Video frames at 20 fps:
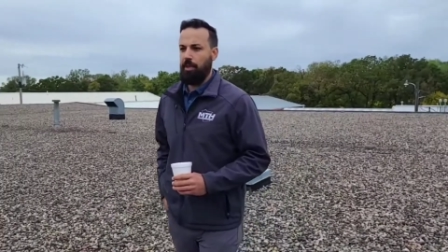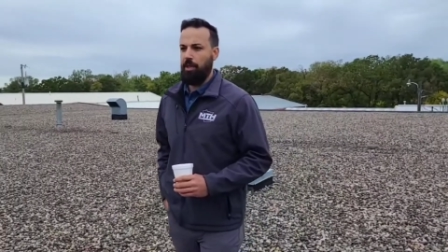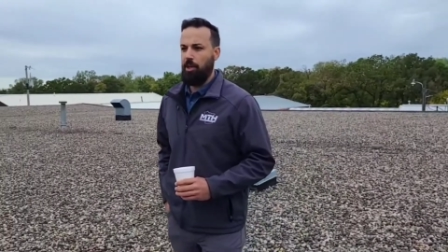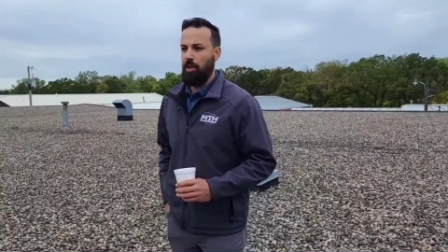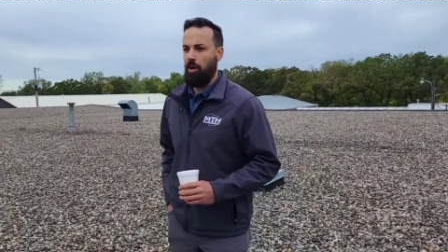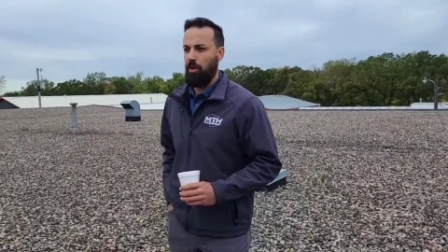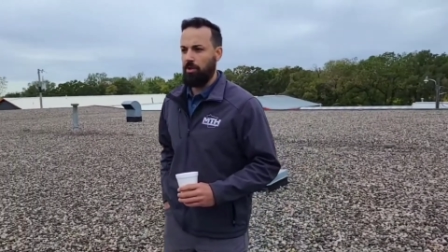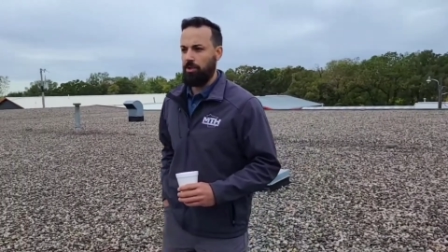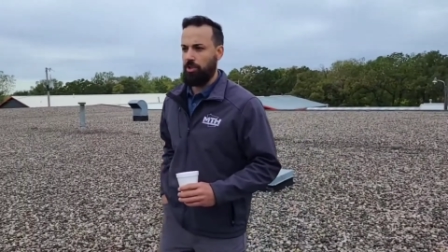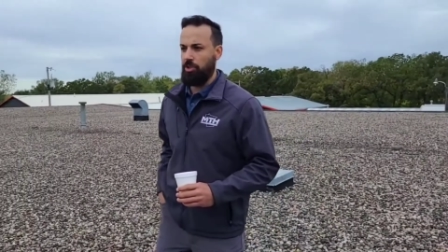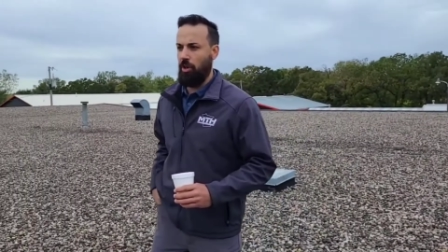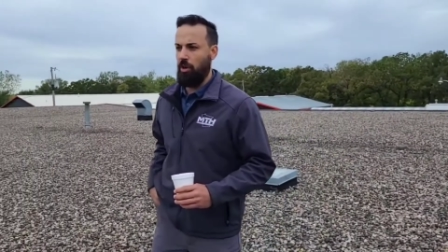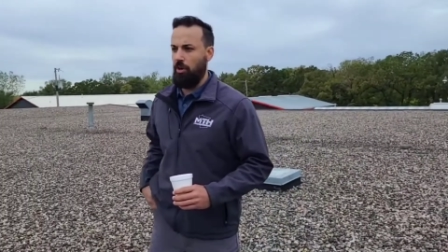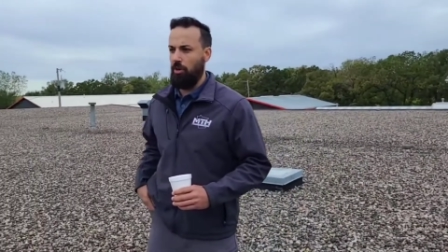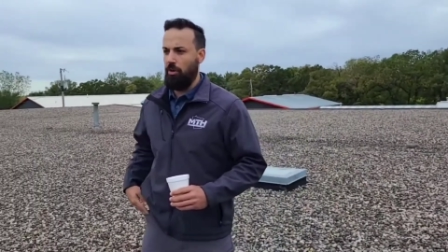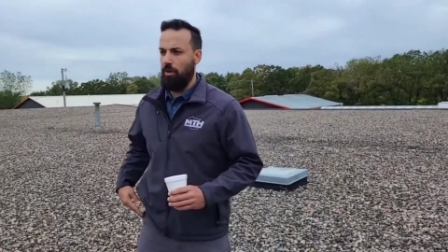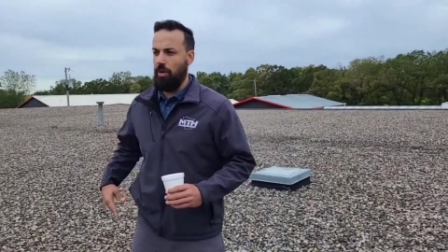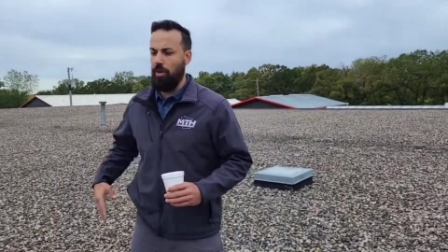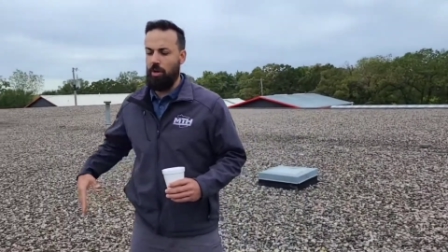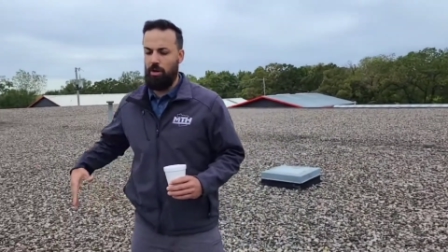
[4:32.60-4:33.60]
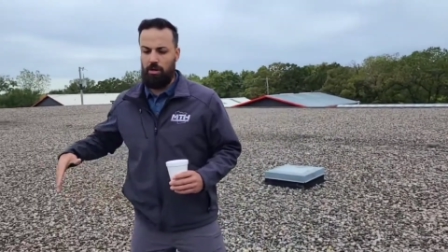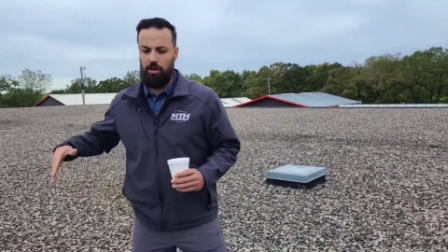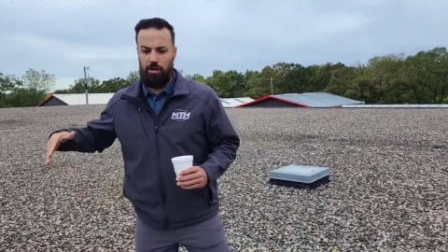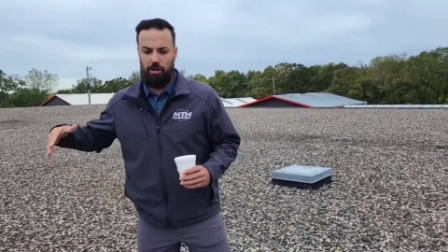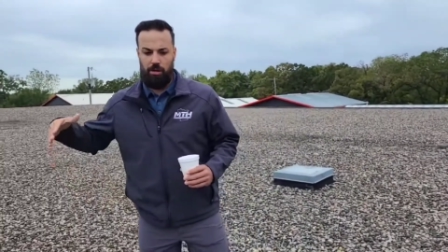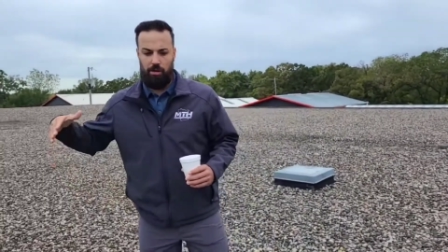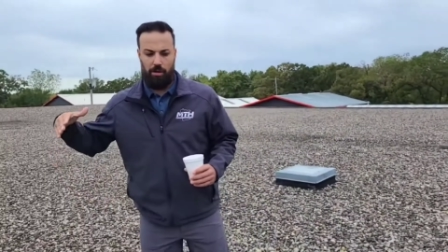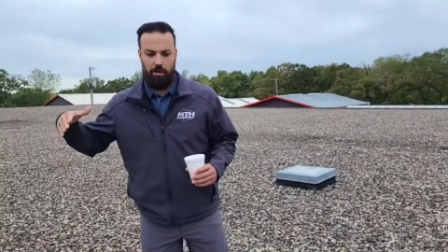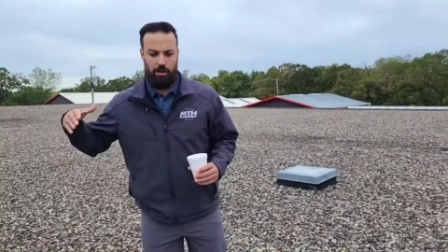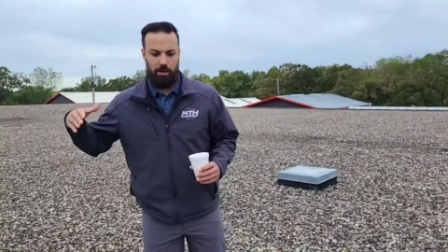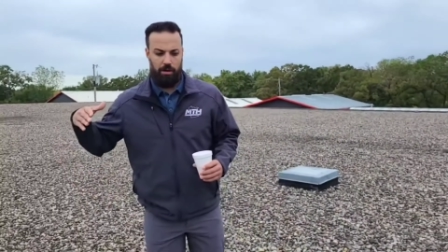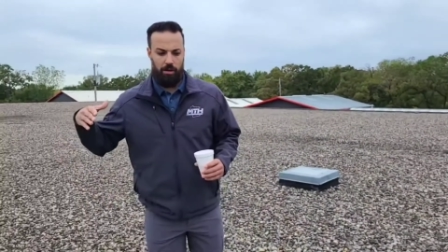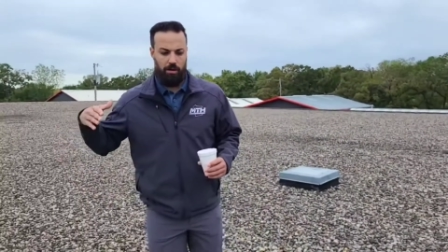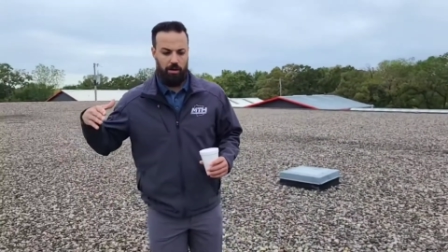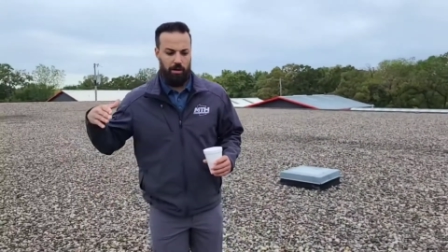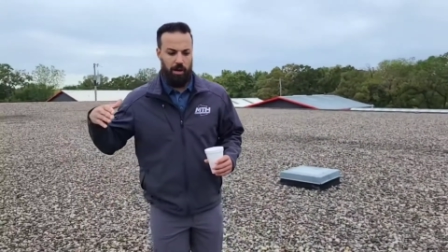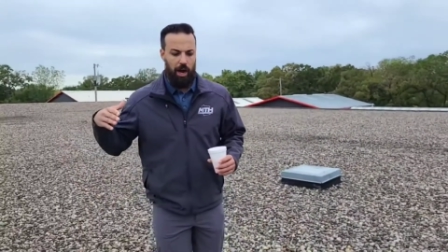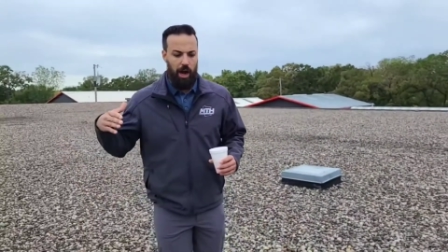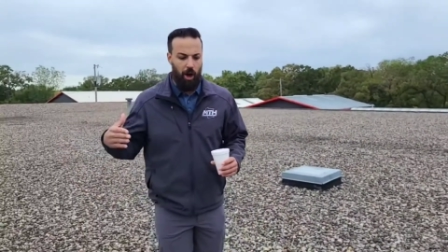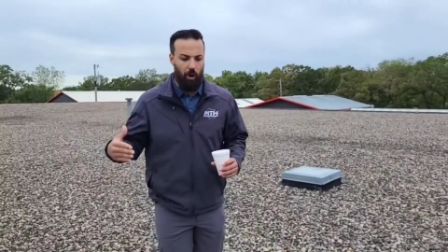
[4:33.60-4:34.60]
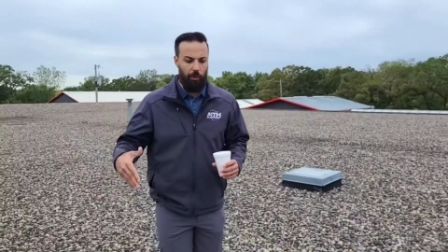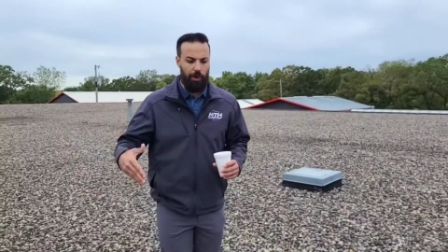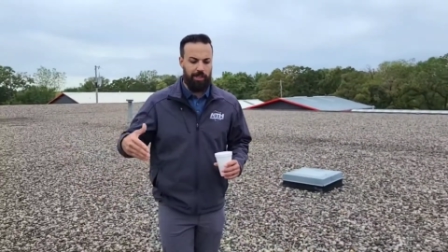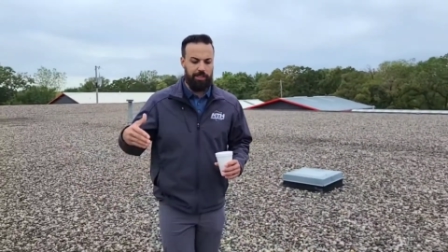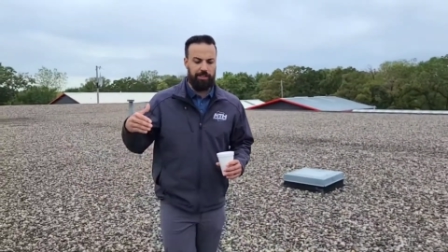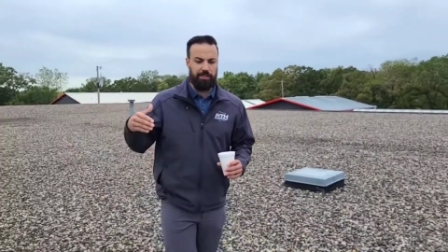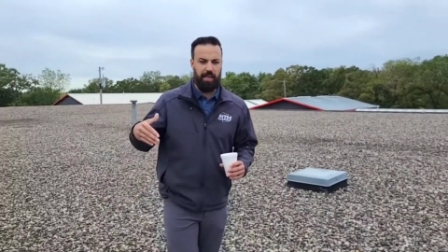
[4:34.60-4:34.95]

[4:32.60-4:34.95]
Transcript: you know, so Always